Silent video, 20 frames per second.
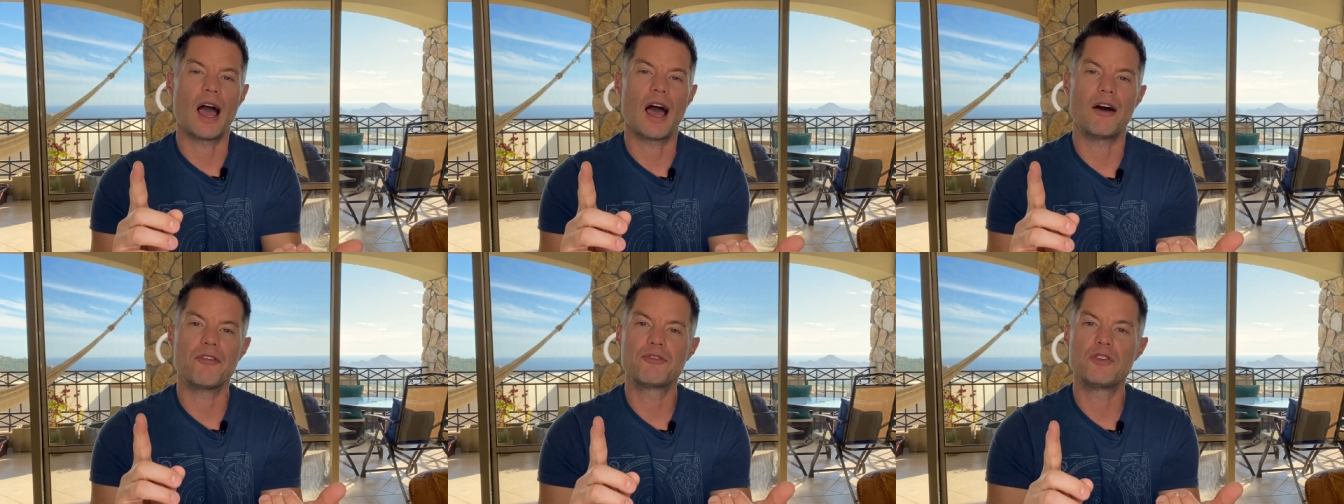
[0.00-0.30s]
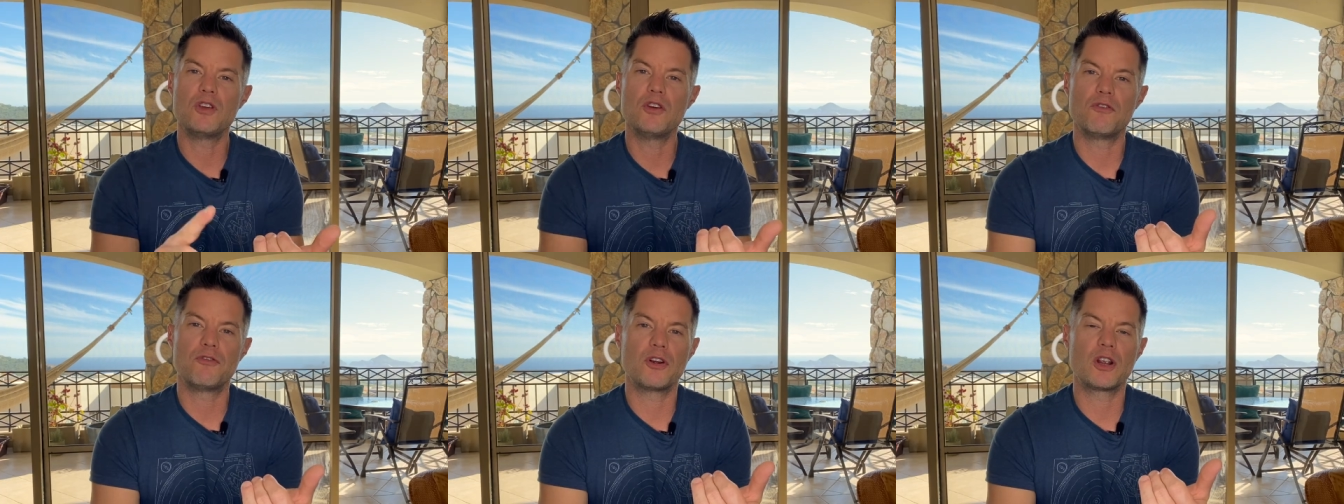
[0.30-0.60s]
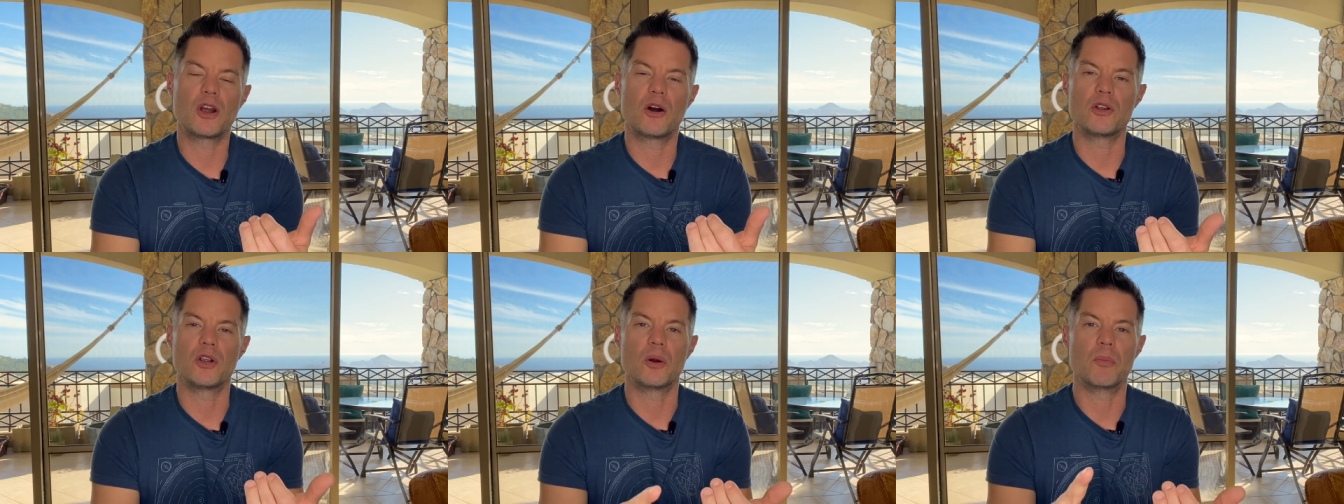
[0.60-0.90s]
After you
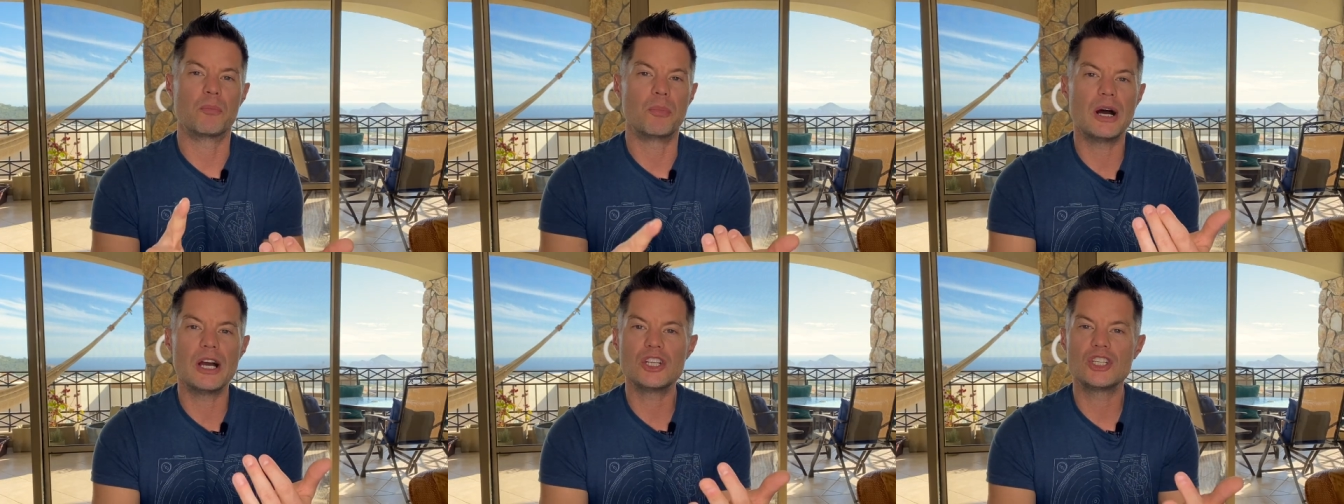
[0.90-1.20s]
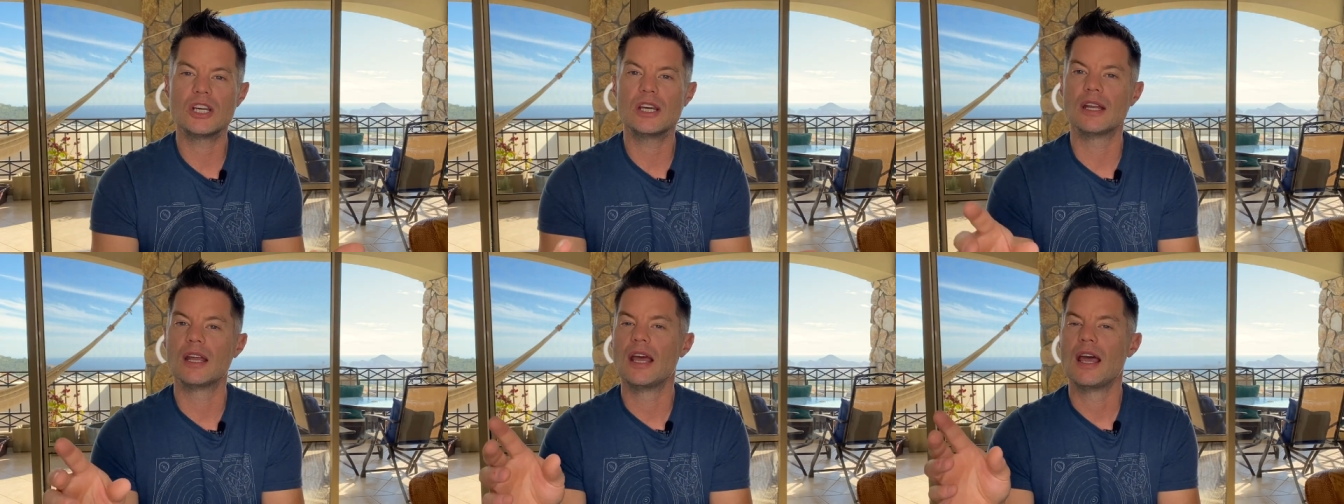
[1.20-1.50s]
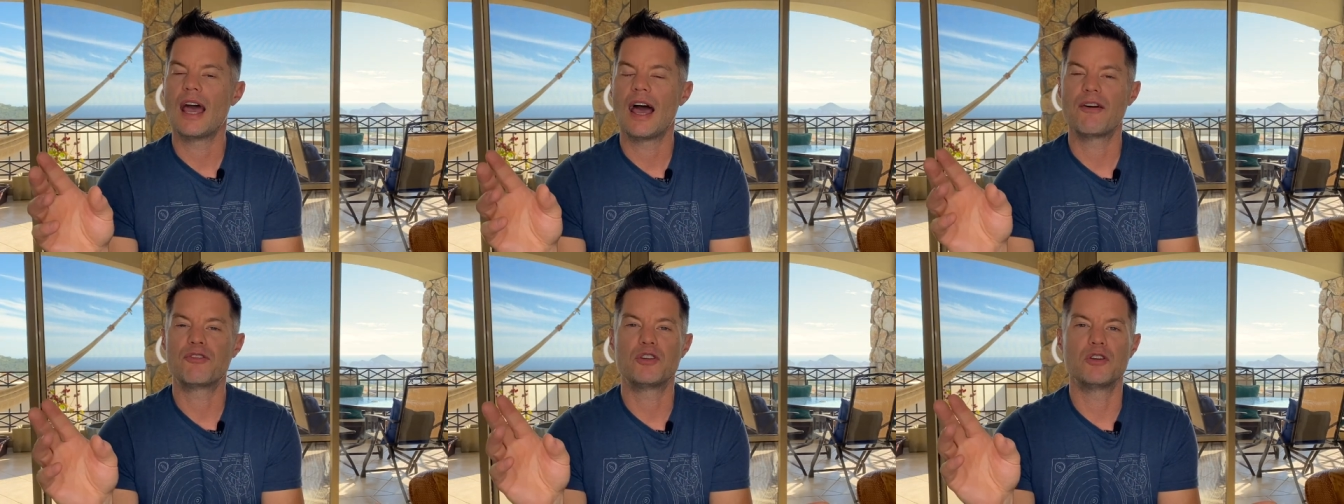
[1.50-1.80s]
figure out your budget,
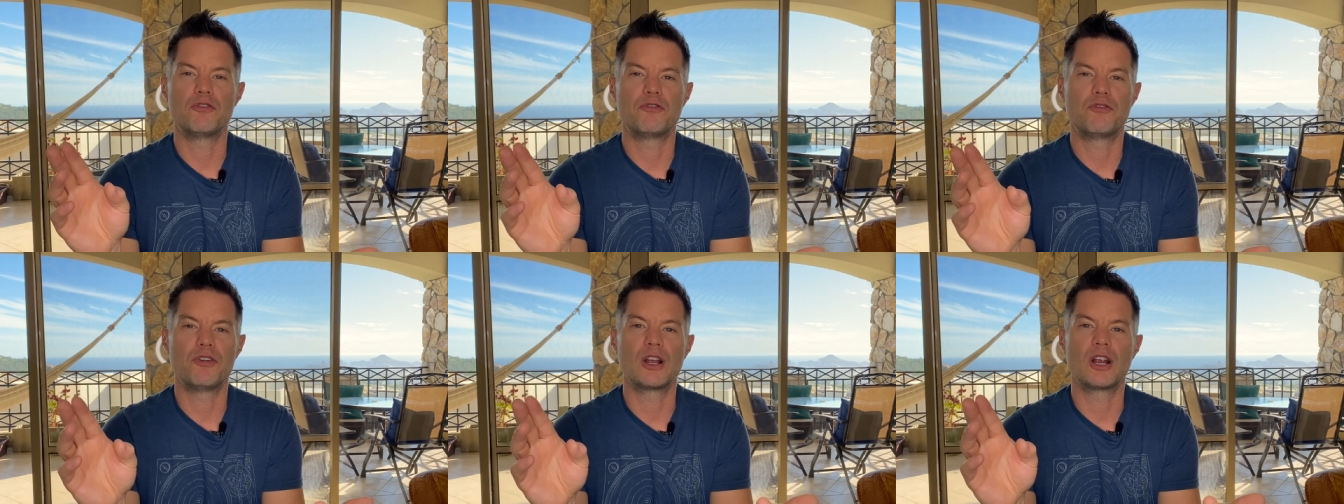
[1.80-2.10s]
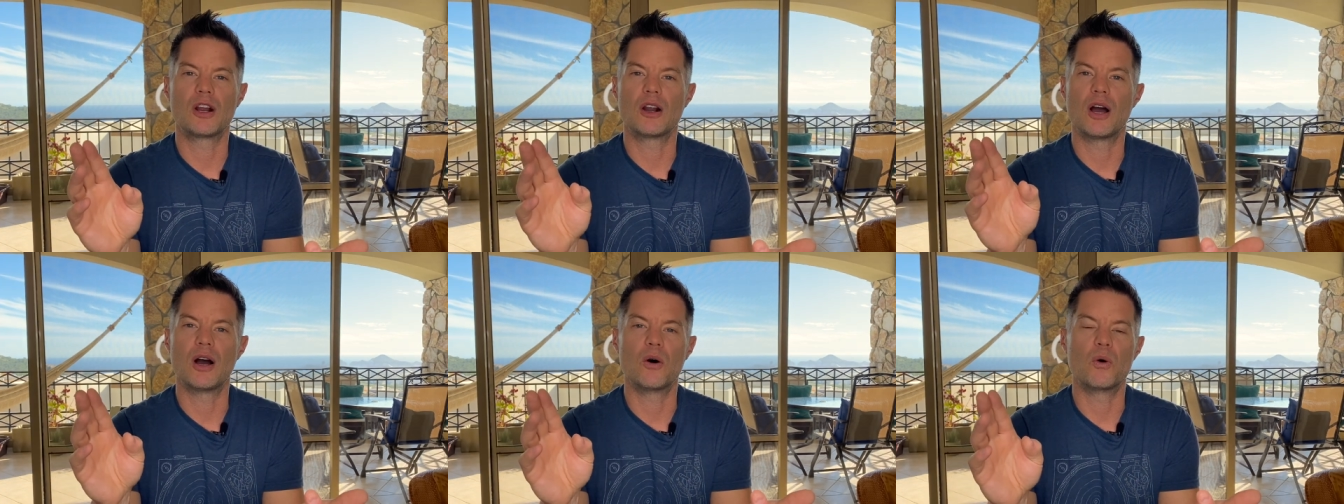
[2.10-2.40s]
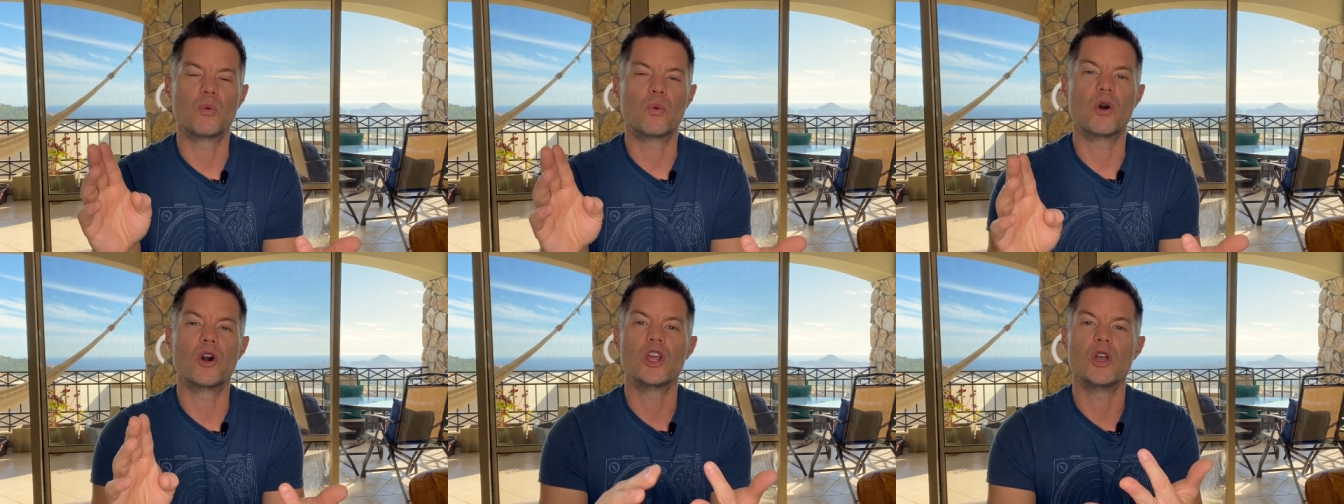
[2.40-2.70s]
after you figure out
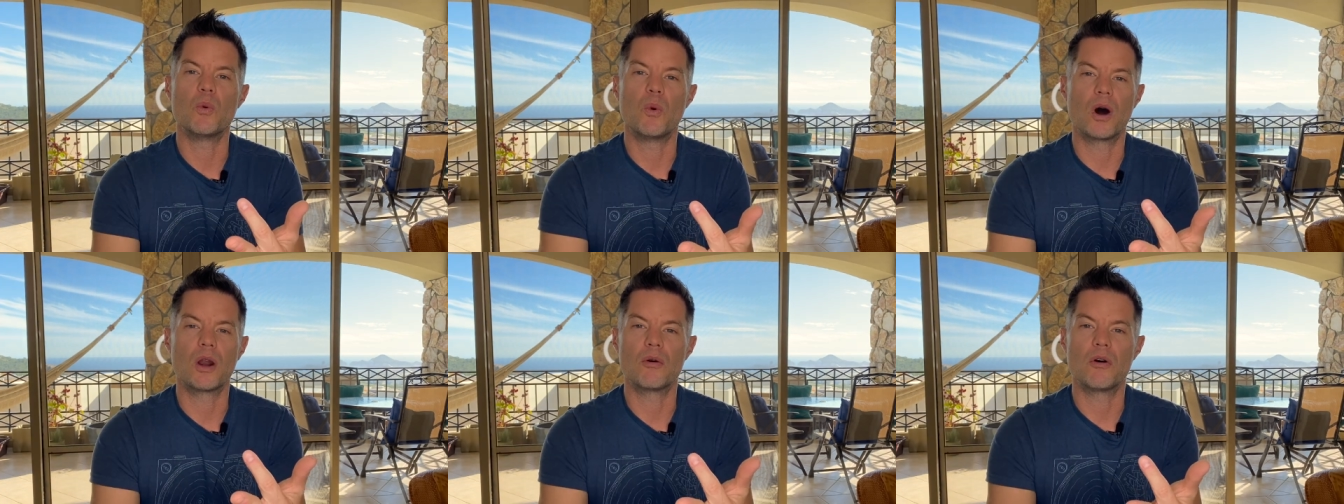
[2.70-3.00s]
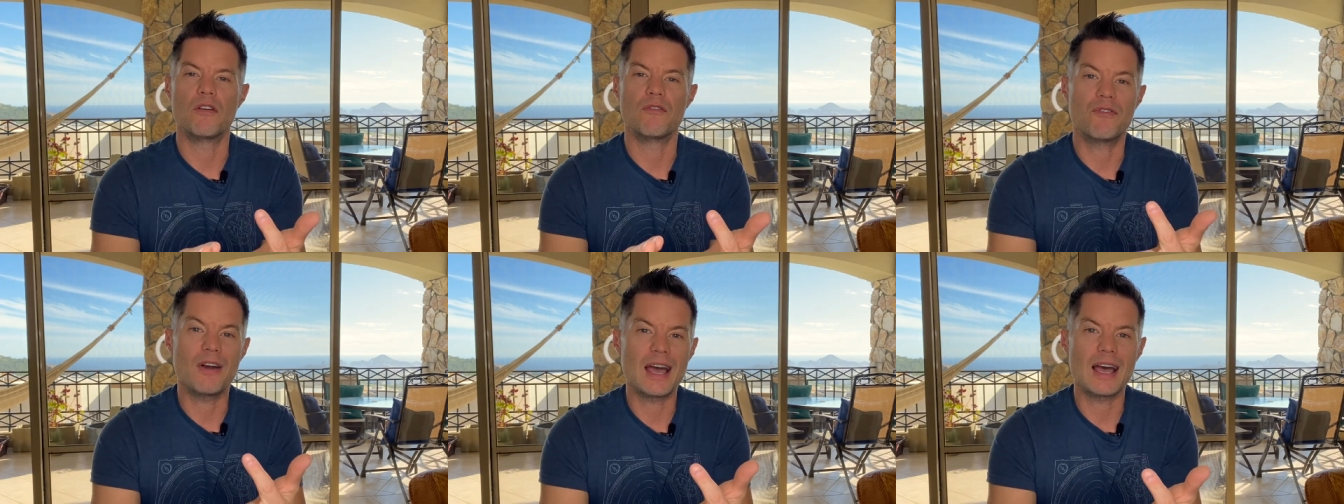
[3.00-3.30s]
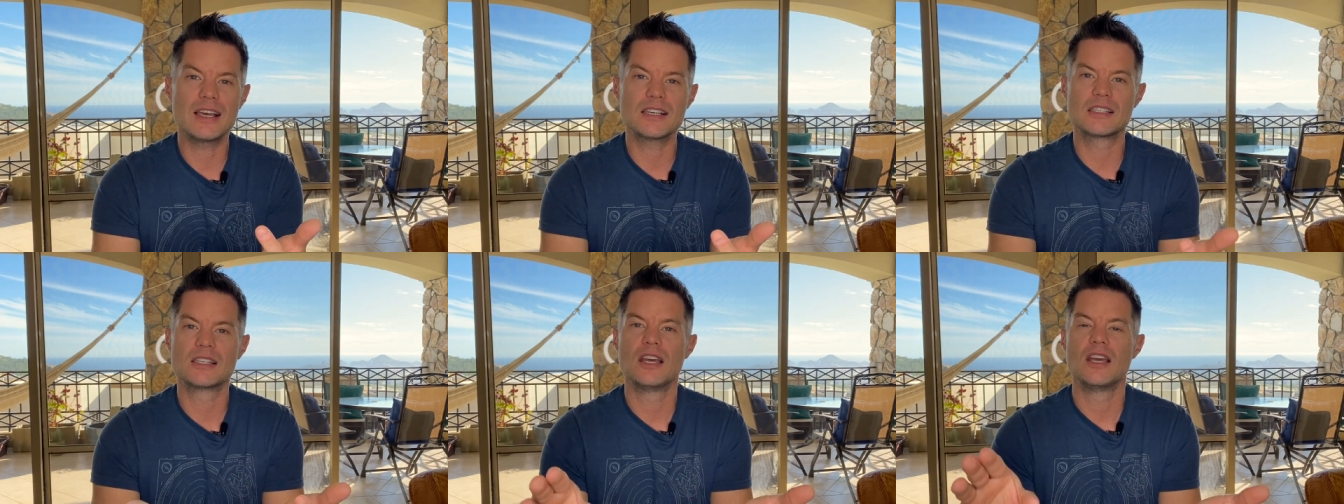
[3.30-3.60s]
where you want to
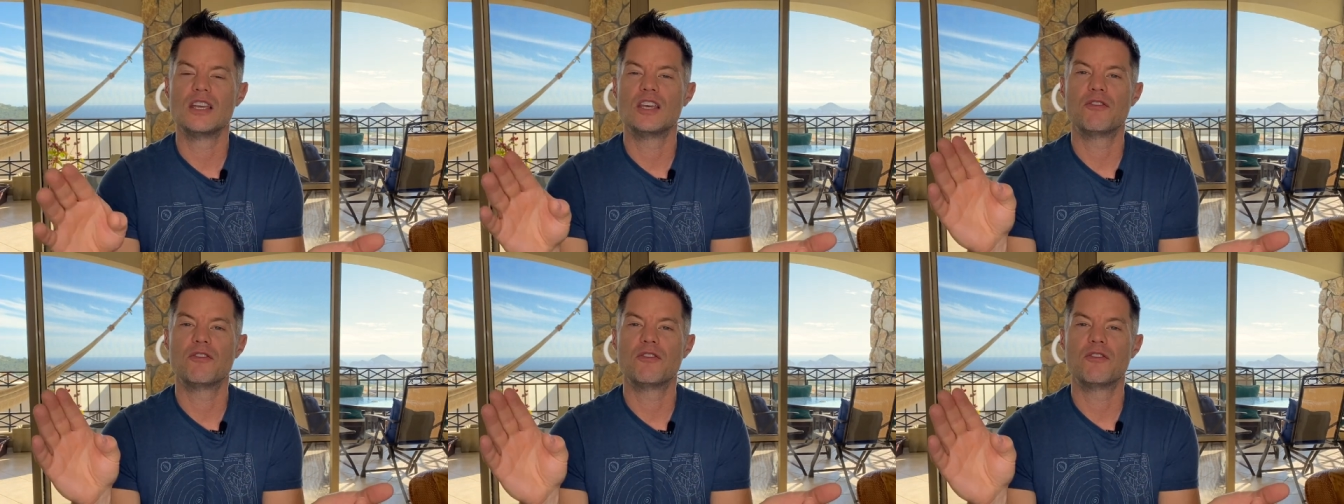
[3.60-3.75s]
invest,